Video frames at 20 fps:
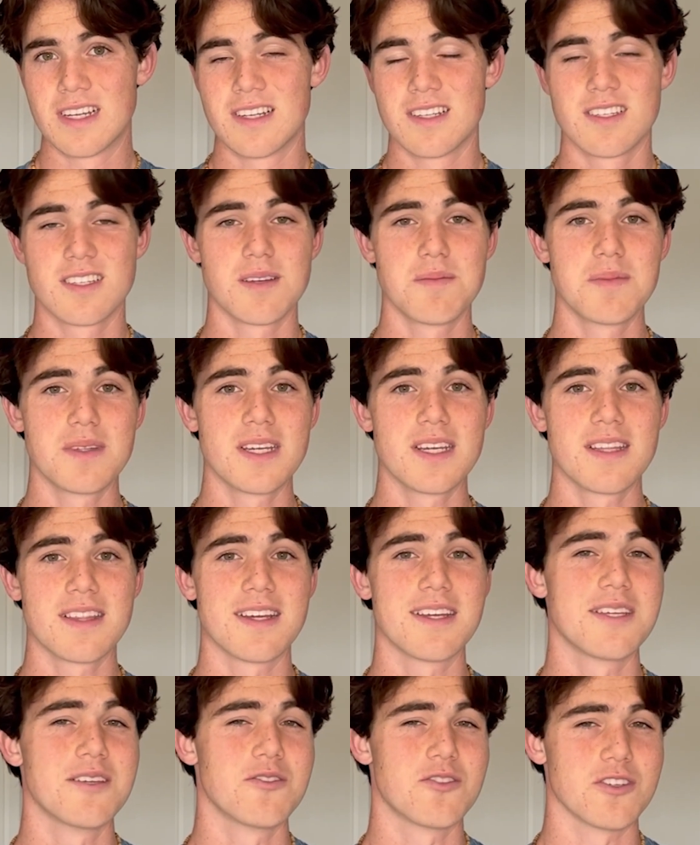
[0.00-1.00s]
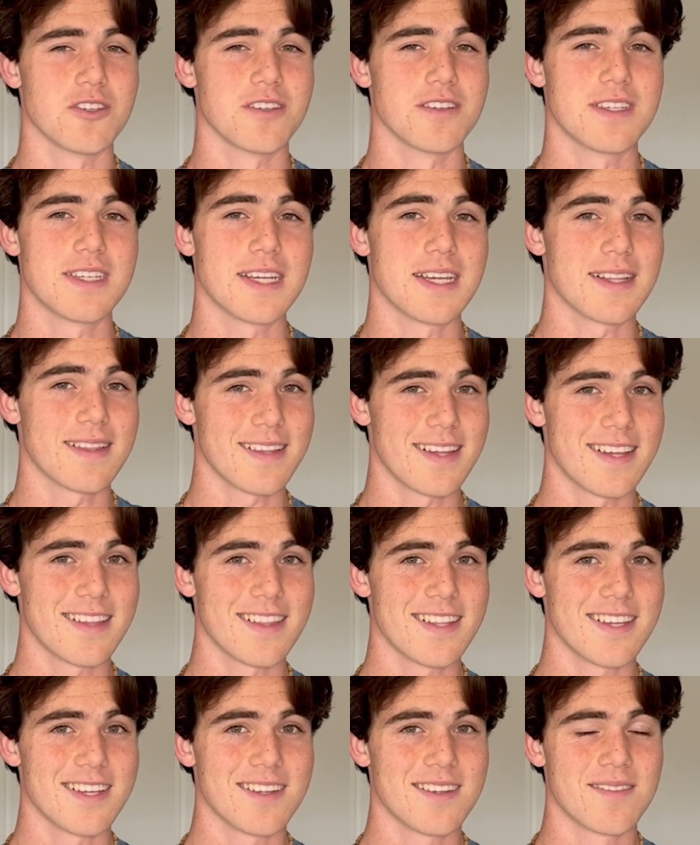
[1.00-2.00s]
something that you shouldn't take
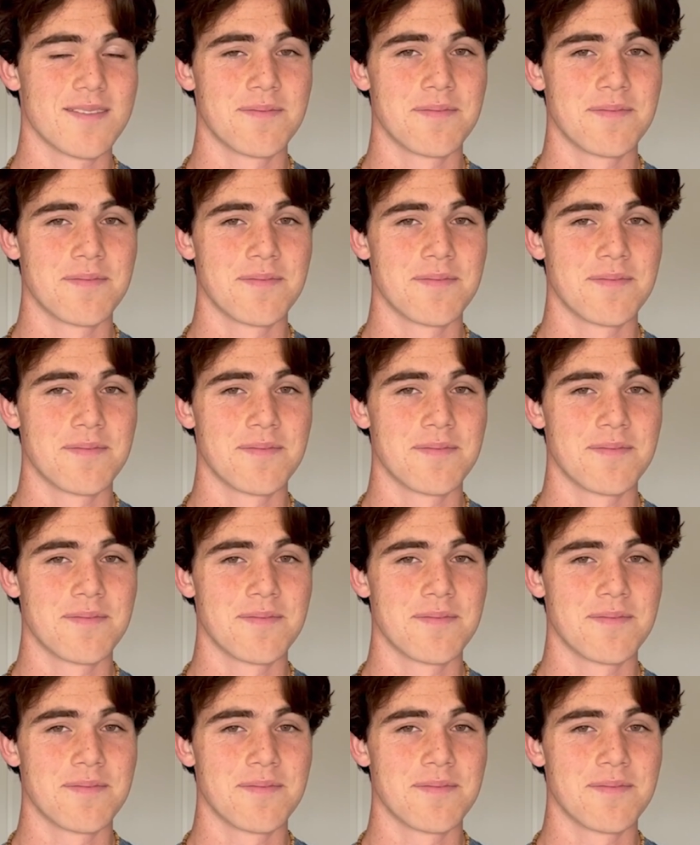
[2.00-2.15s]
lightly.